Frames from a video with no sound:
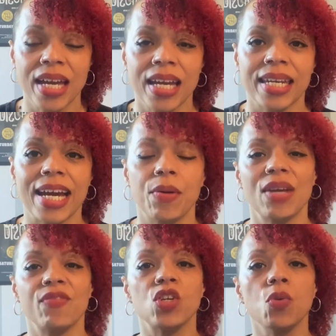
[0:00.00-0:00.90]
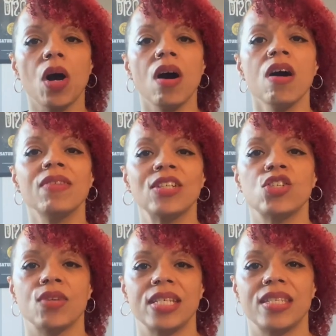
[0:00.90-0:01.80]
Now, if you are
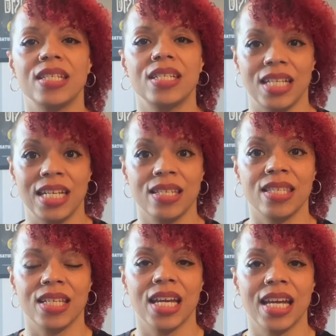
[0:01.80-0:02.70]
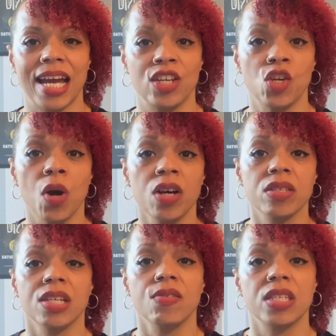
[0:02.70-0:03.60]
interested in singing and you are
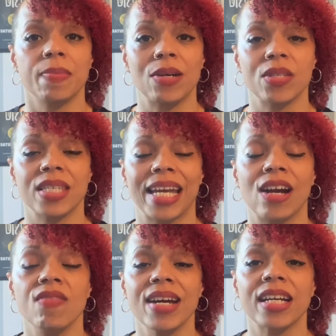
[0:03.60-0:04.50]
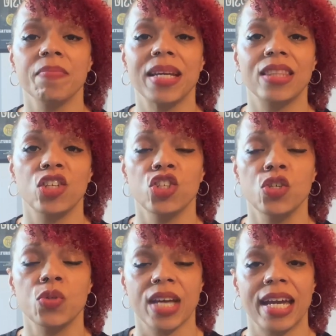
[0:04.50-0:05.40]
serious about singing, I recommend that
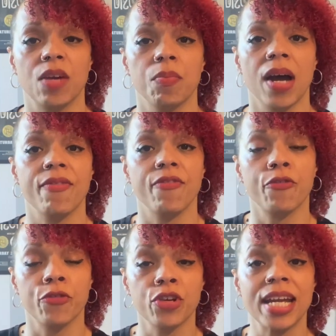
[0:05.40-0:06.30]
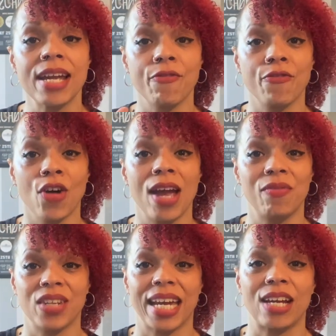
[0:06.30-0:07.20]
you take my free
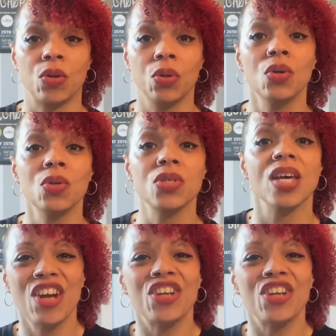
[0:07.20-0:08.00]
5-day course.